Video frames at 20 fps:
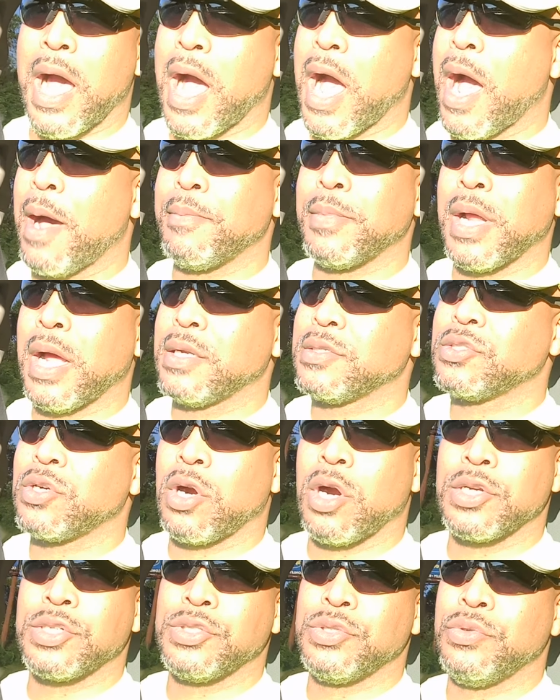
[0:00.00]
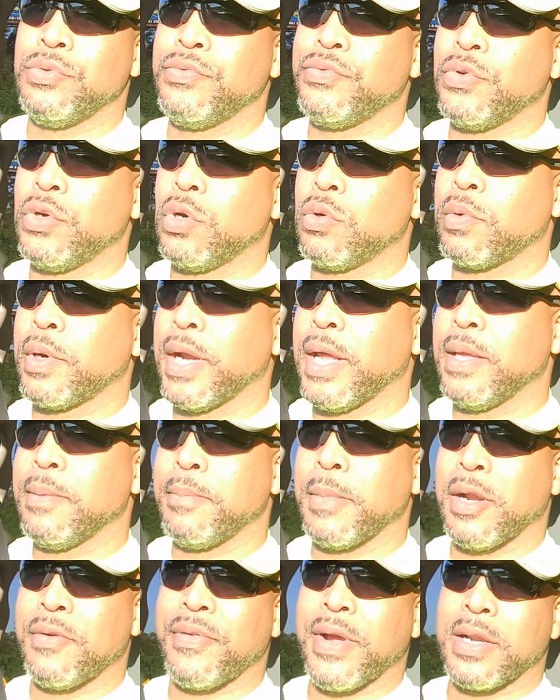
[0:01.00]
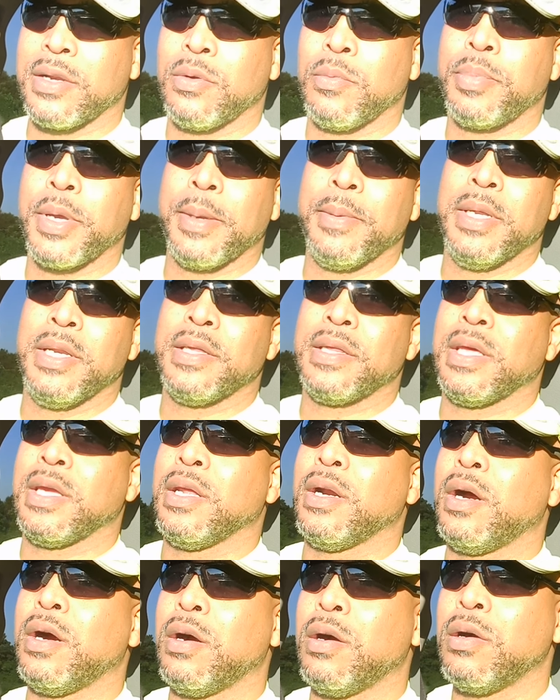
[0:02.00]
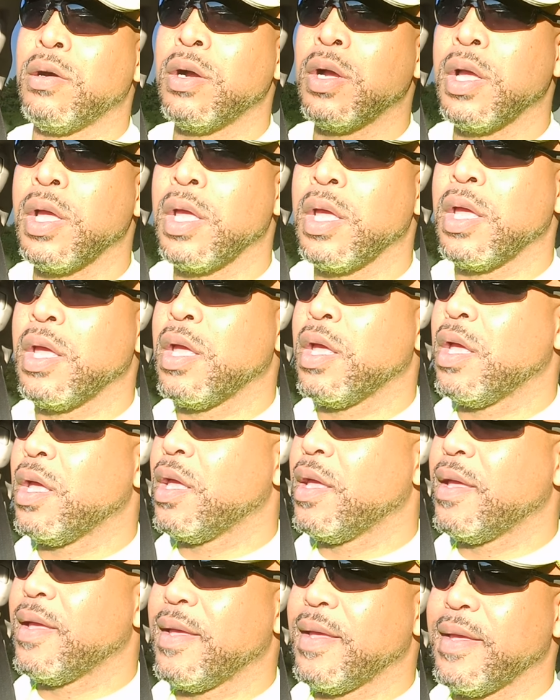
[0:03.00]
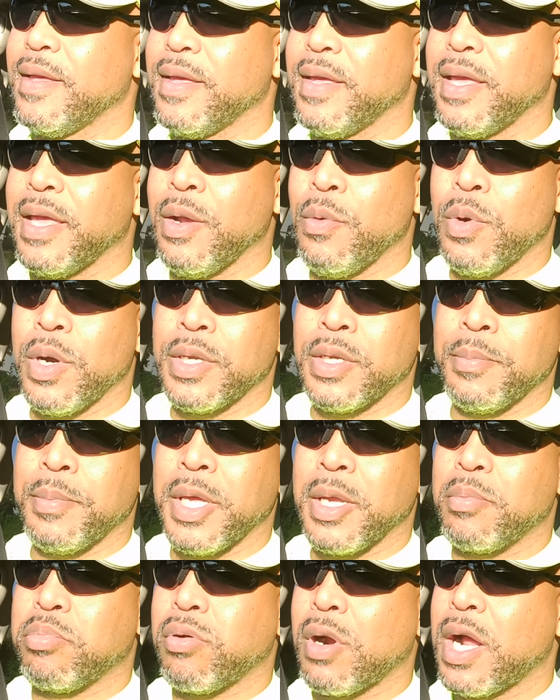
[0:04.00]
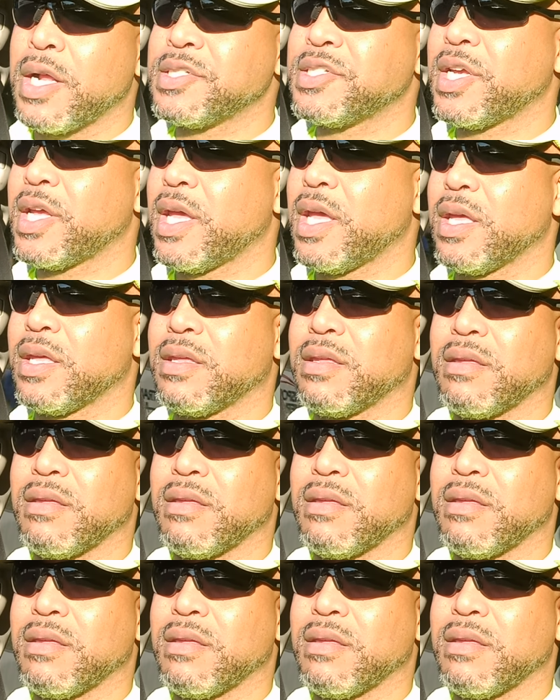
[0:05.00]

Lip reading: I'm not charging you full rate. Matter of fact, don't pay me anything at all. It wasn't a big project.